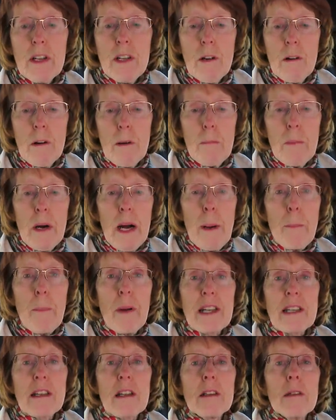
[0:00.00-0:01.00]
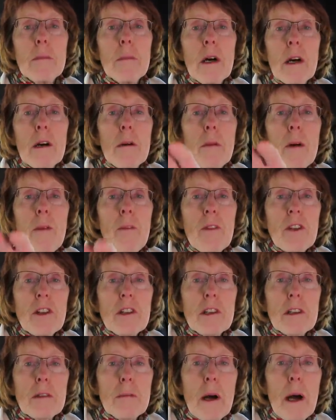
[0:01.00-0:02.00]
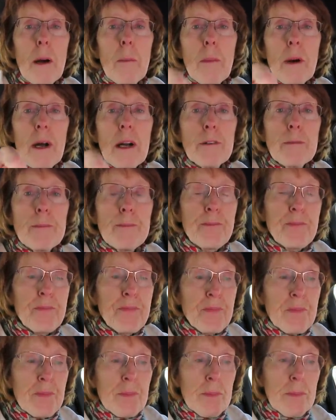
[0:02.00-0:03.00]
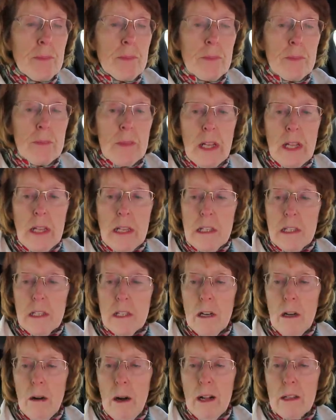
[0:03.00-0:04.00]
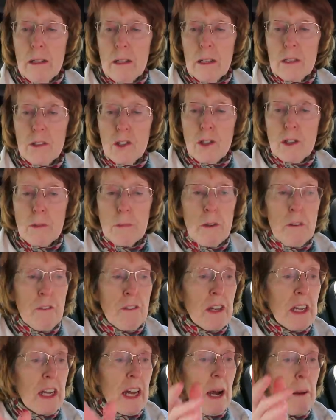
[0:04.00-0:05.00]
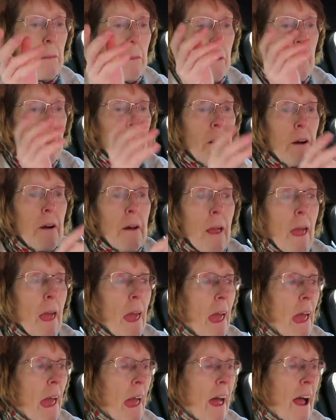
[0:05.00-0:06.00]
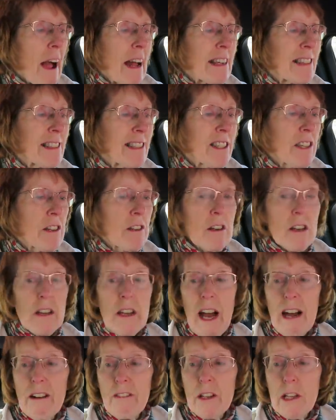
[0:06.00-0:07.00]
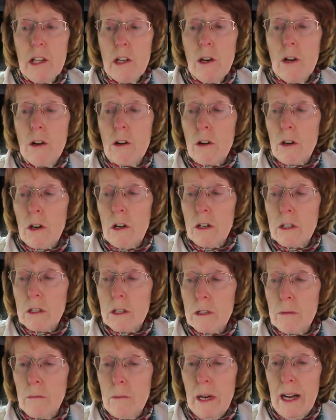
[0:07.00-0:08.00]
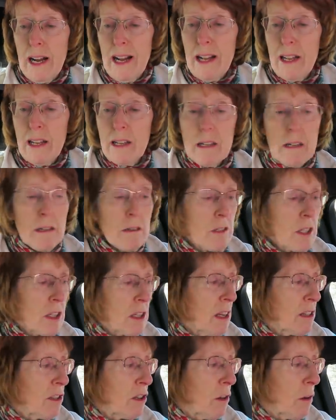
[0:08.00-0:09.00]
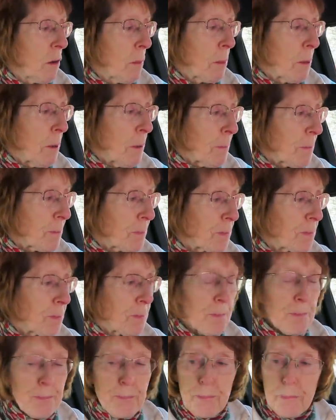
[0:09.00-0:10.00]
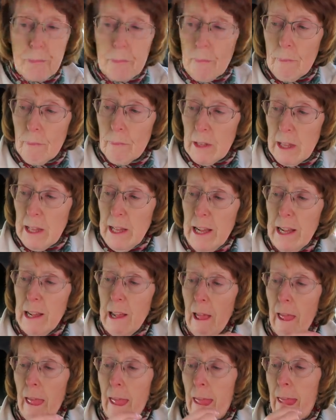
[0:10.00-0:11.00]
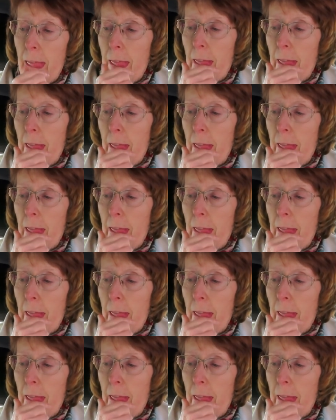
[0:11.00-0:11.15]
You're on my bed at the moment. This is my bed. So I'll just move the camera and you can have a look at my setup here.